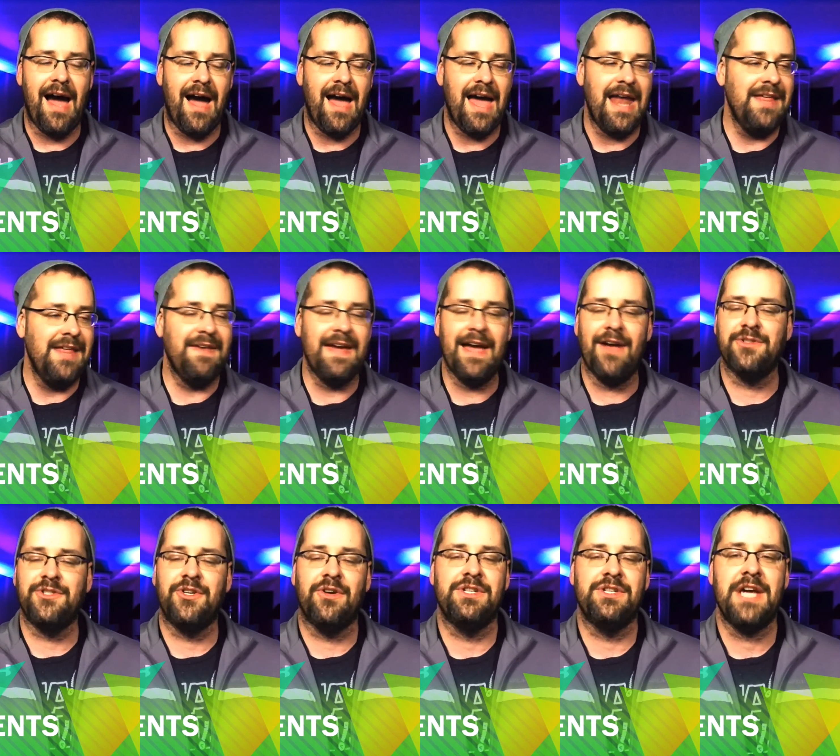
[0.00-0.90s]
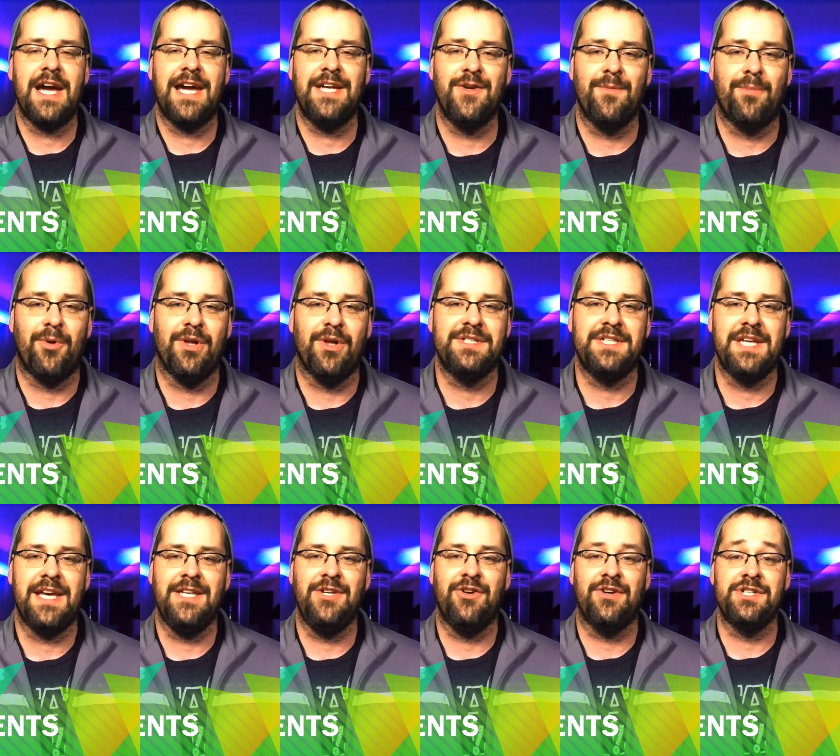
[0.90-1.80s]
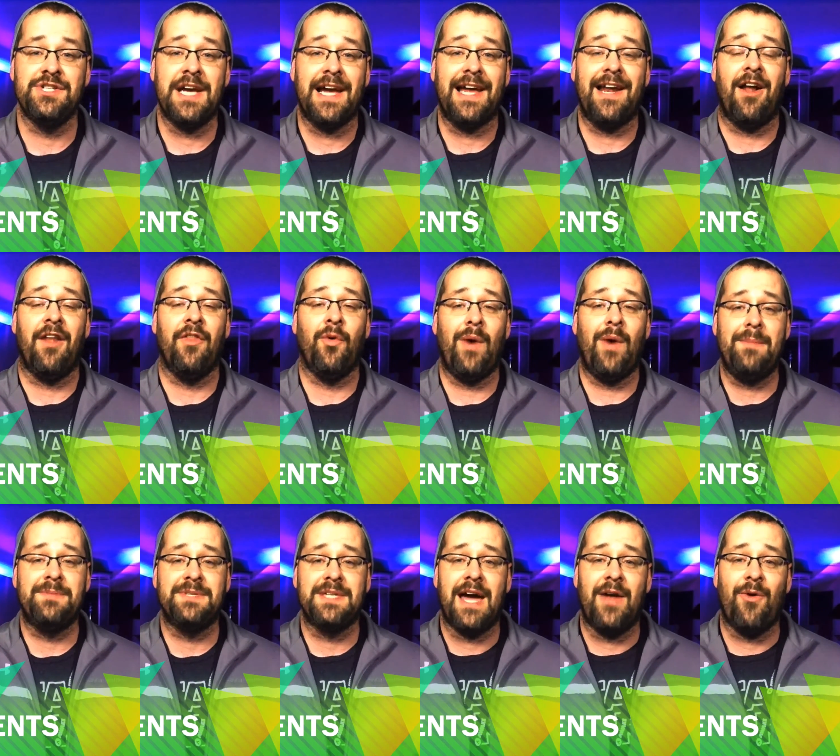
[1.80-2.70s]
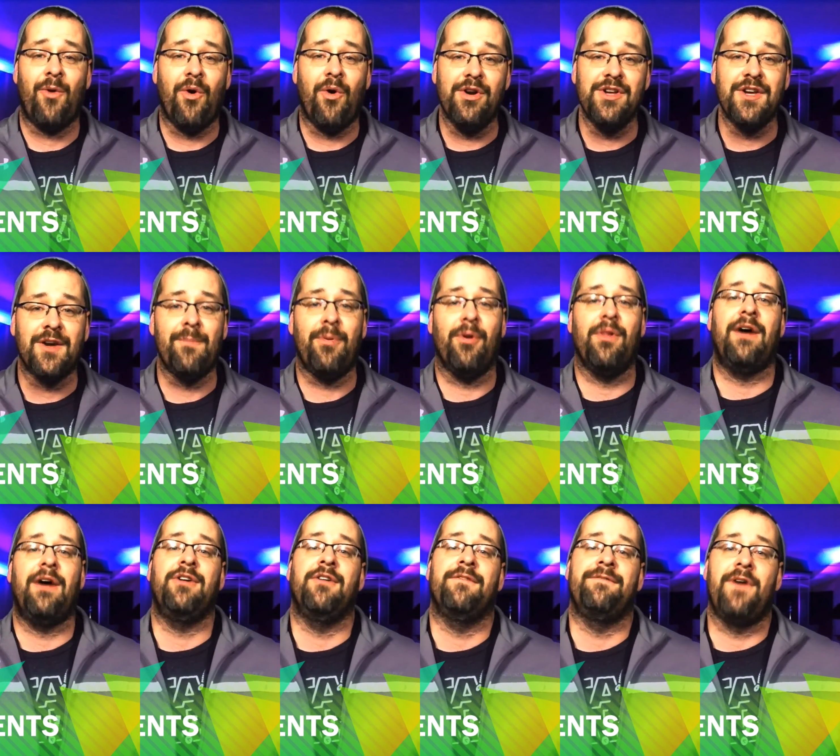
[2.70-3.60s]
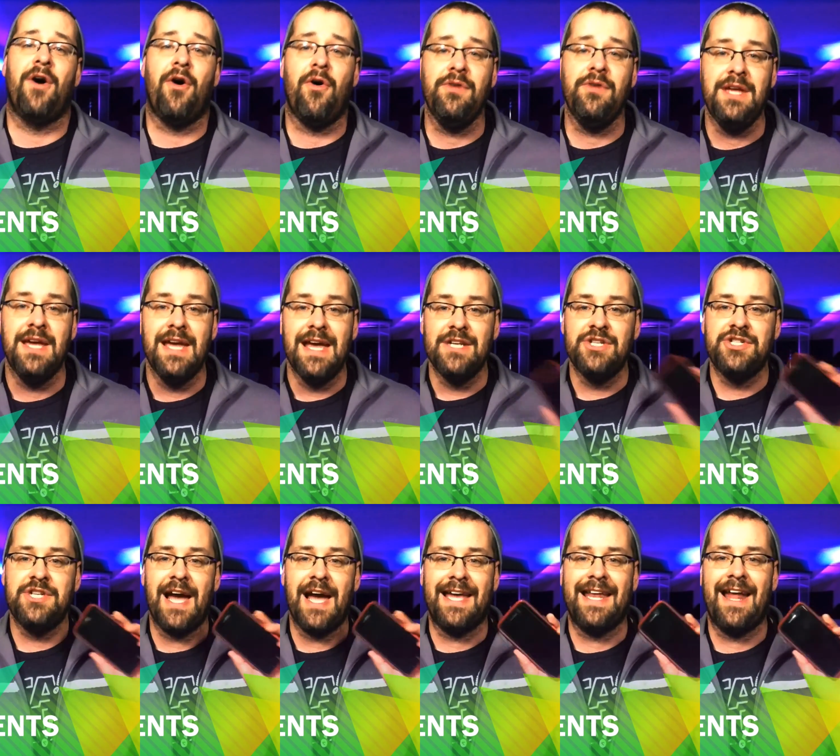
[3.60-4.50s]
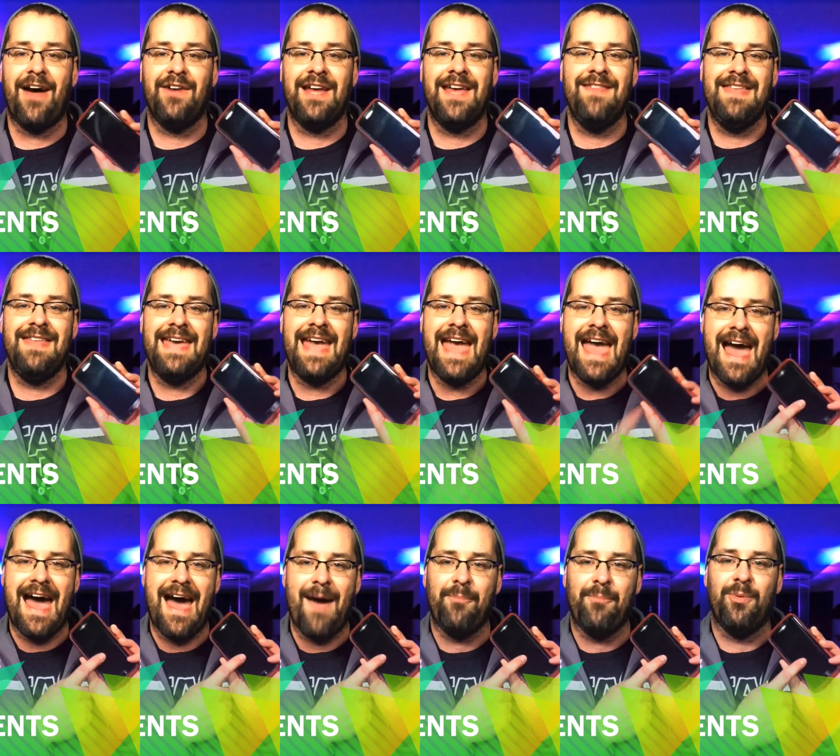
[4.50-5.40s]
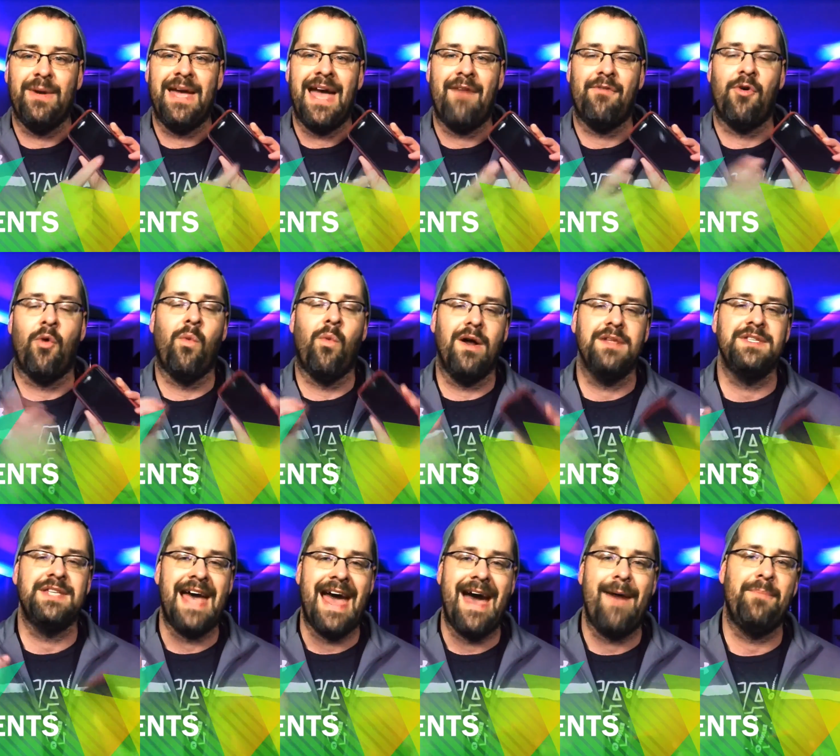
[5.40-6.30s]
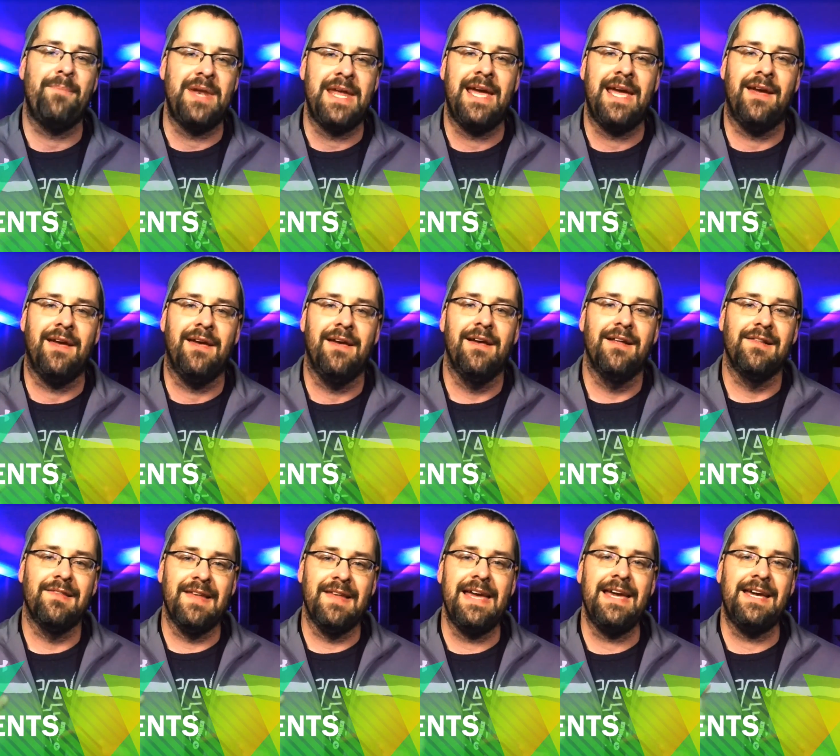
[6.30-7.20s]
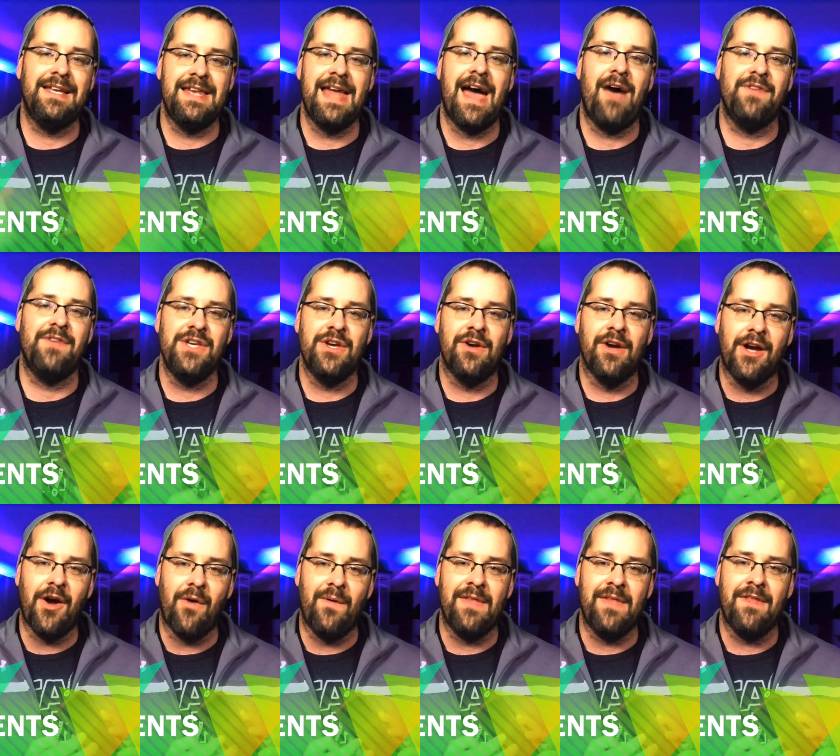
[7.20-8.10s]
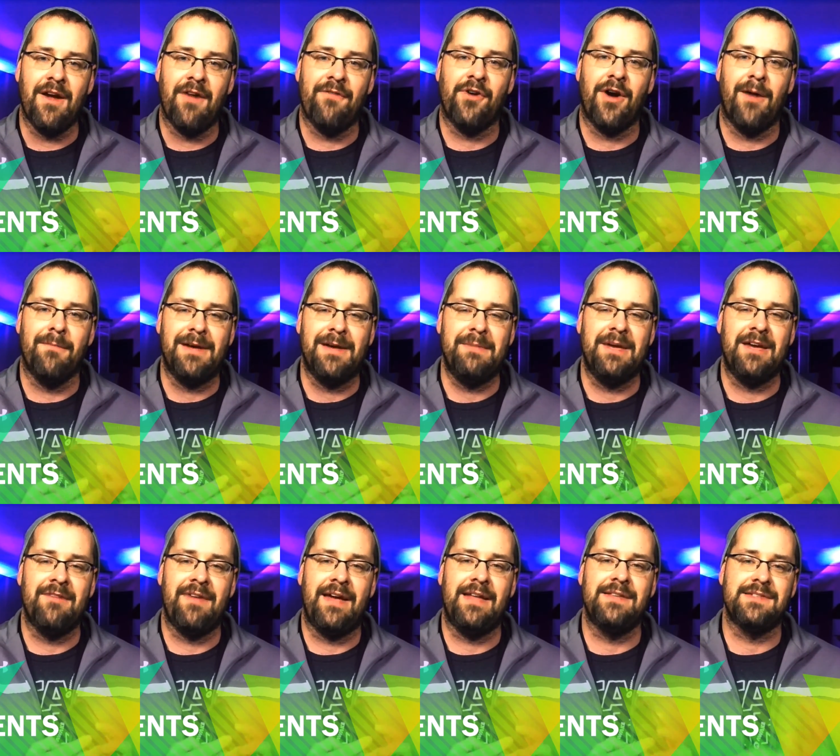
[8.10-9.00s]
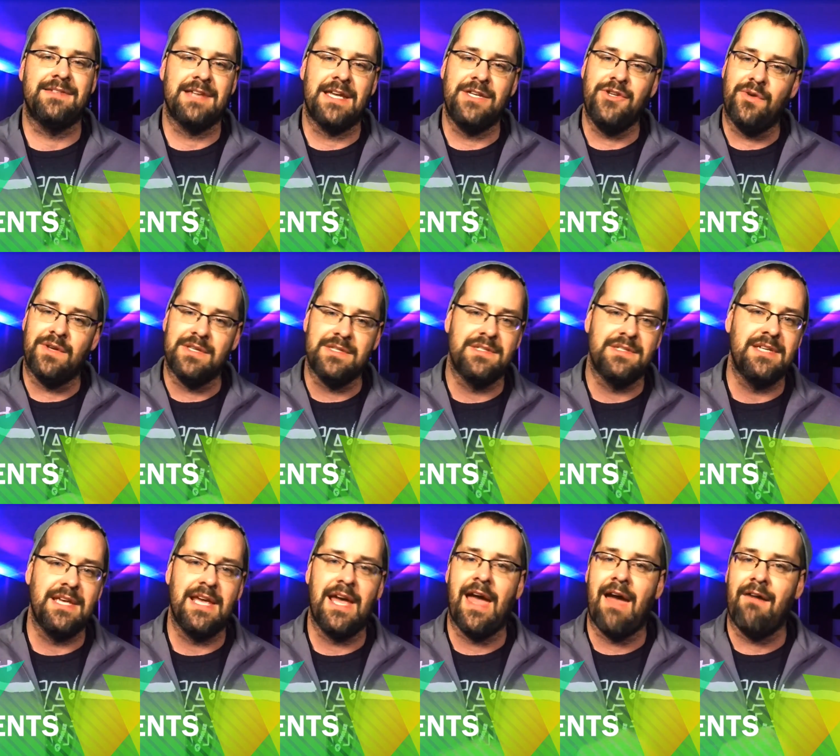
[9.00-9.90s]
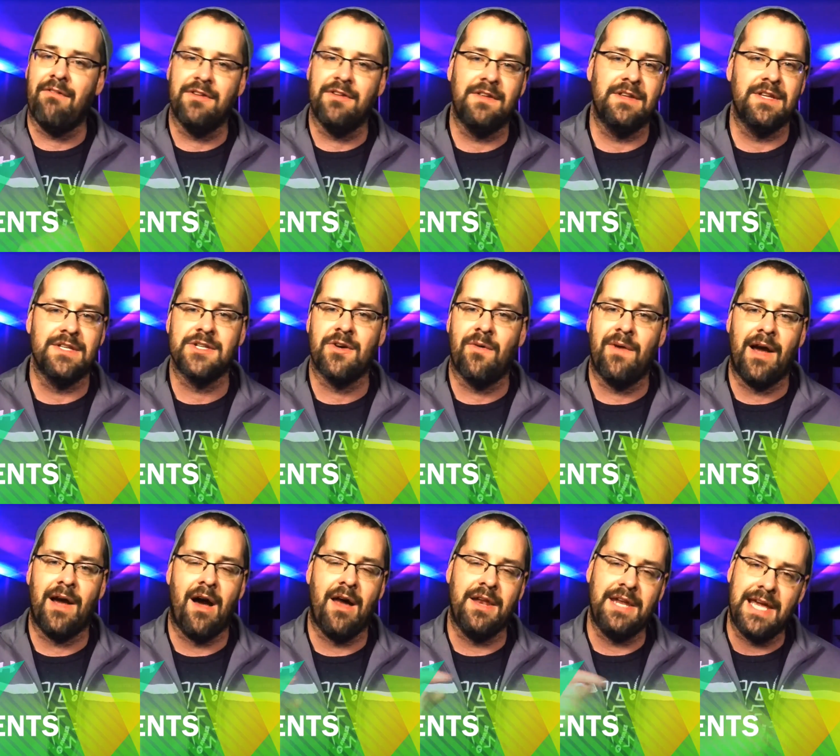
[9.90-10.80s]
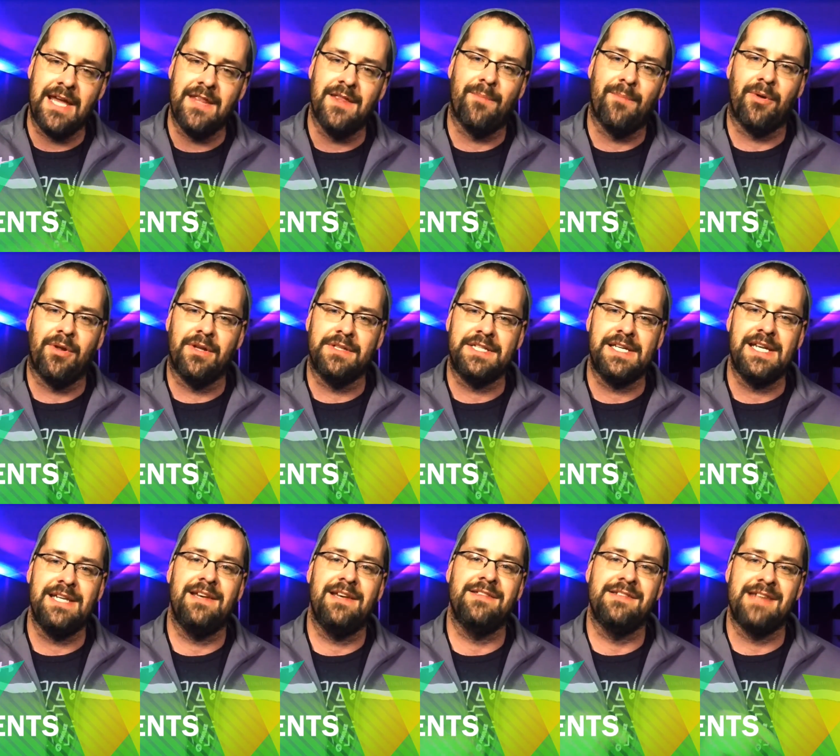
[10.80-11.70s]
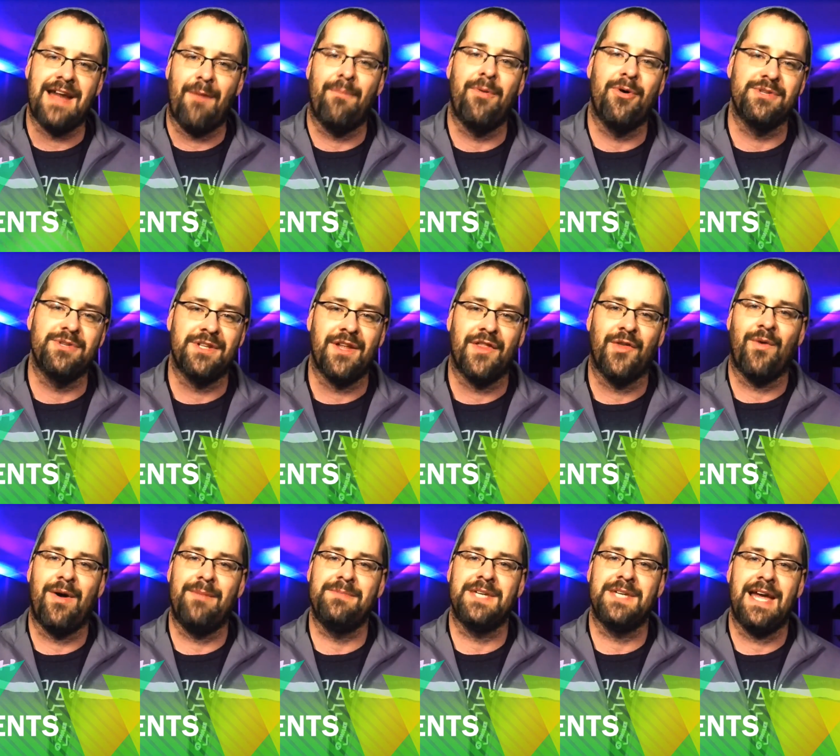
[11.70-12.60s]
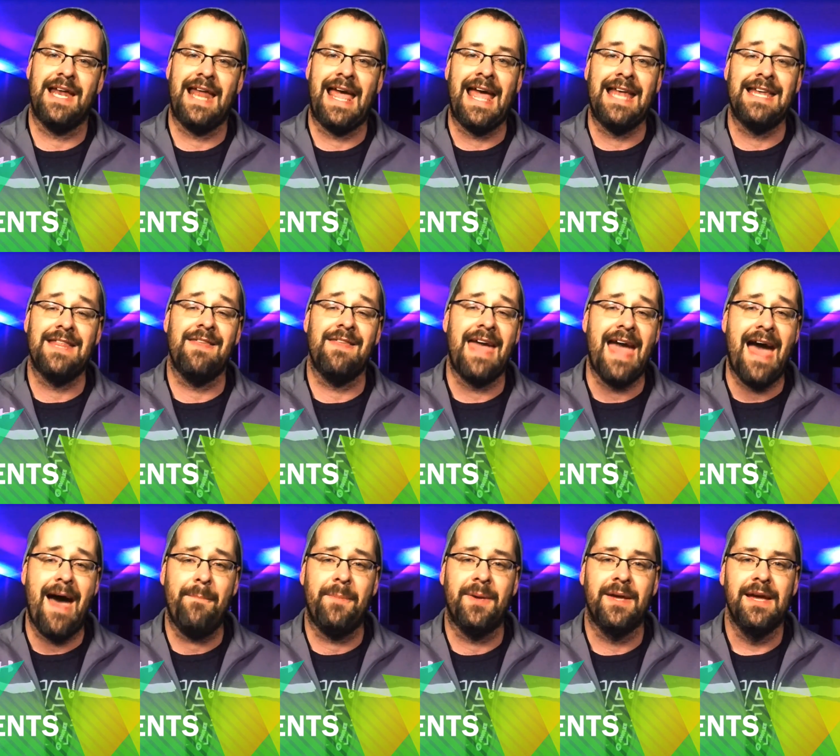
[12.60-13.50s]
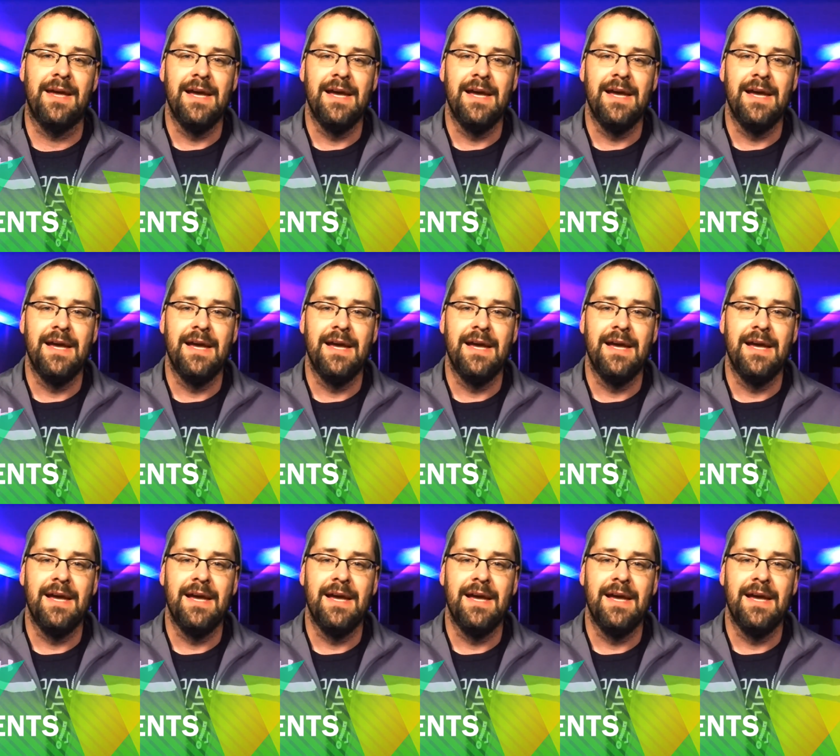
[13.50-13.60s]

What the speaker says: Anything else you can check in your bulletin, you can check it out on the website, or you can pull out your phone, check it out in the app. We have a What's Happening link now that you can go in there for upcoming events, and you can see everything that's going on in the bulletin is now posted on the website and in the app.